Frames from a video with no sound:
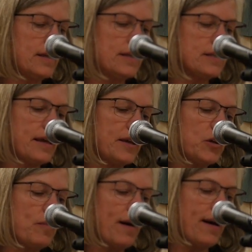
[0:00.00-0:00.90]
Saying
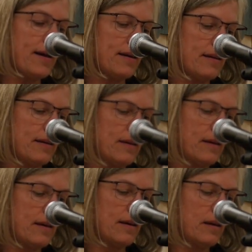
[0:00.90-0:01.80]
goodbye,
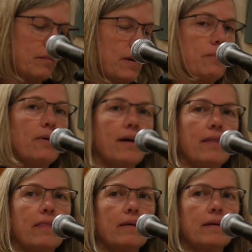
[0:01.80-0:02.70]
my breath
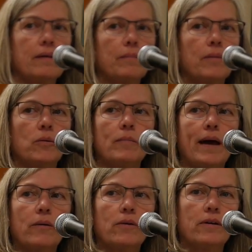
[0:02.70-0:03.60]
blown
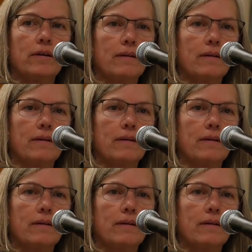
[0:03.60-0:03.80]
backward.